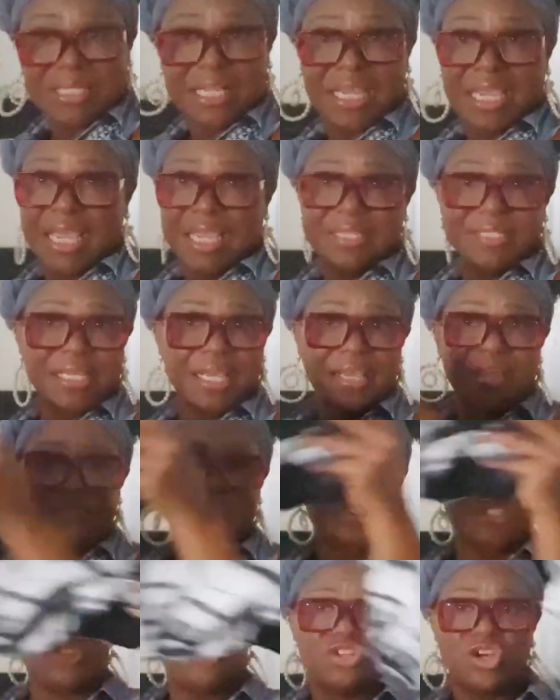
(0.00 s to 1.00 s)
they can't tell
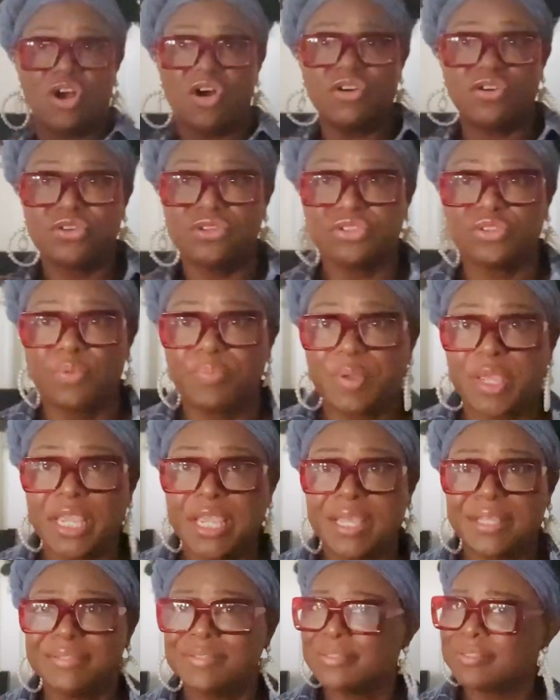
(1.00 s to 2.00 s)
if it's joggers or
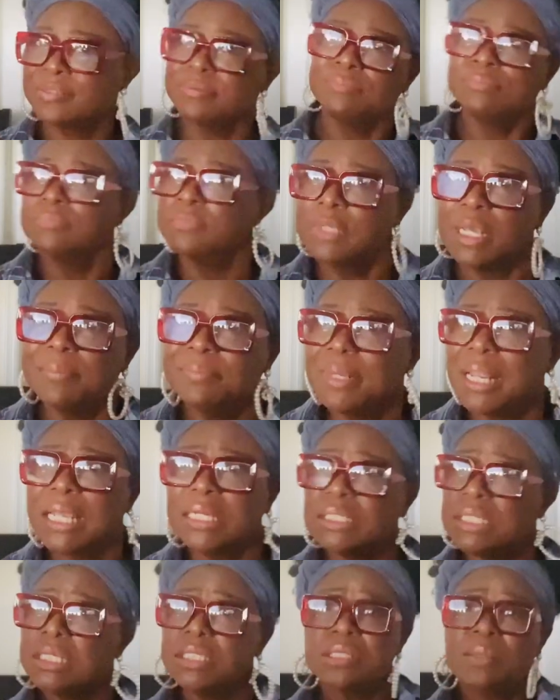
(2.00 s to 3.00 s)
pants. I'm
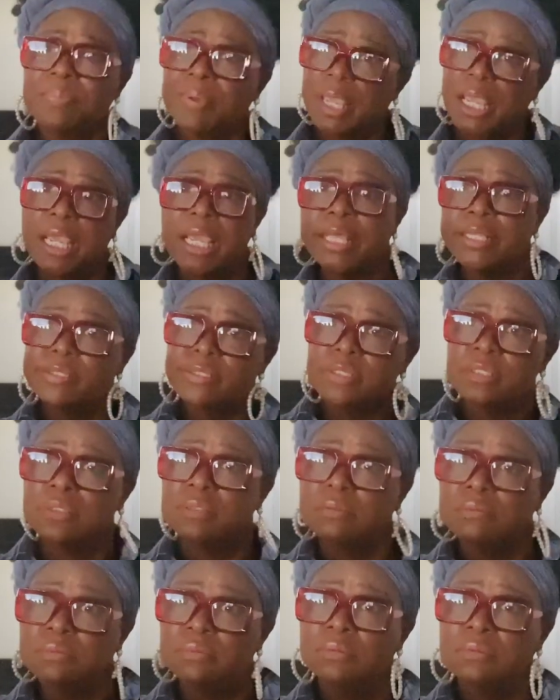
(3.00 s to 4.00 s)
like, these are
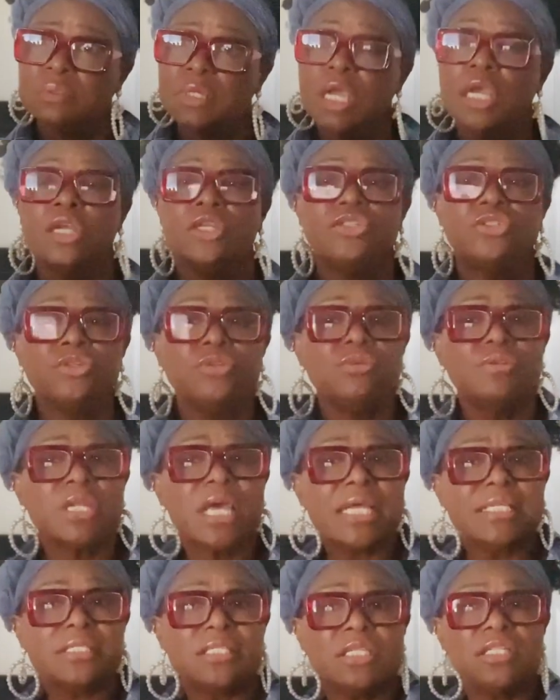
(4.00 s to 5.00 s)
pants. Do you
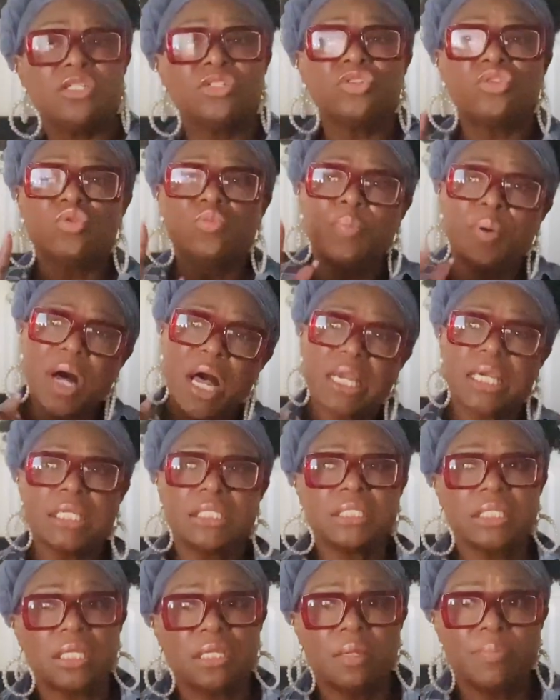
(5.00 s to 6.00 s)
not see the two
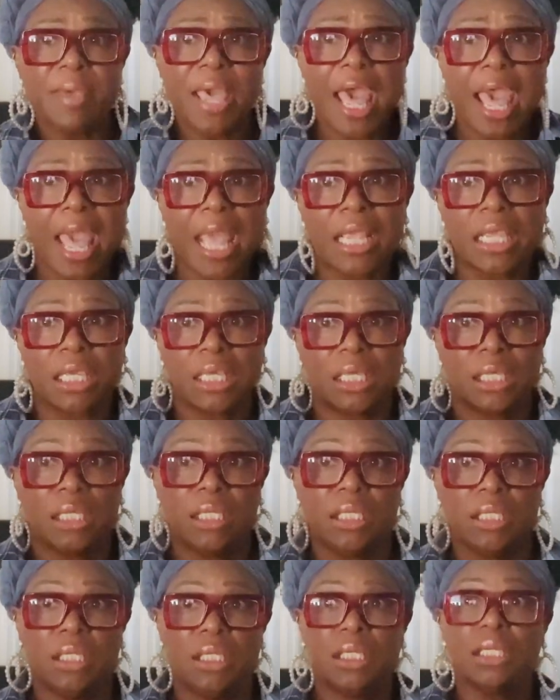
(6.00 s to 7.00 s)
pockets in the back?
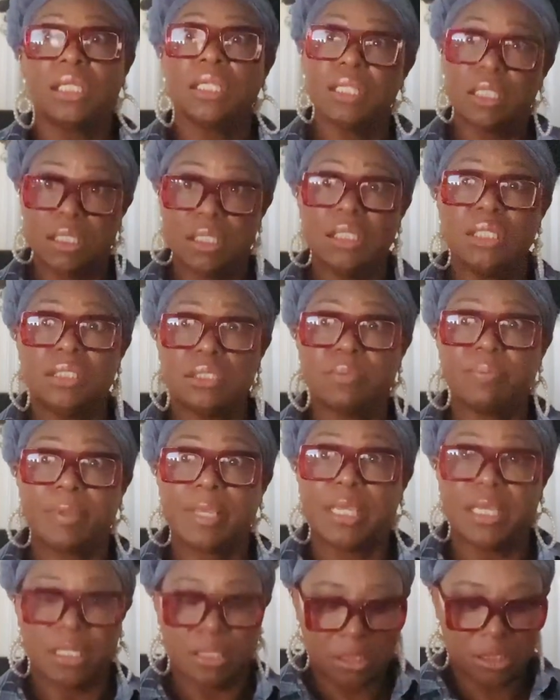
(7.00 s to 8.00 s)
These are
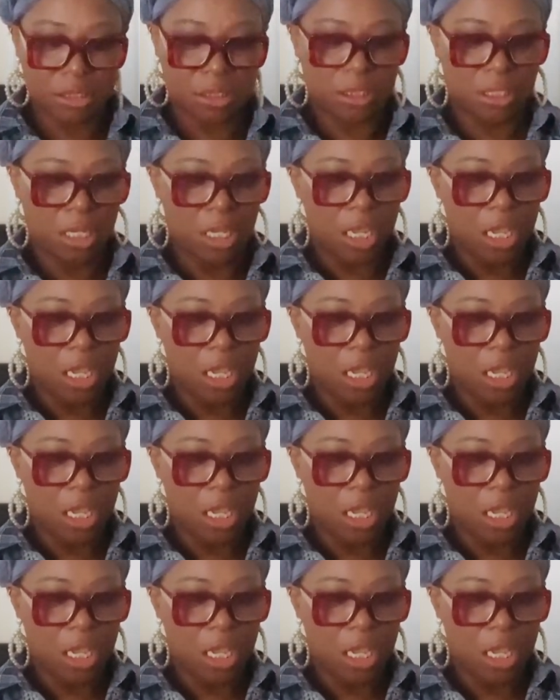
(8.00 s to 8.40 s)
pants.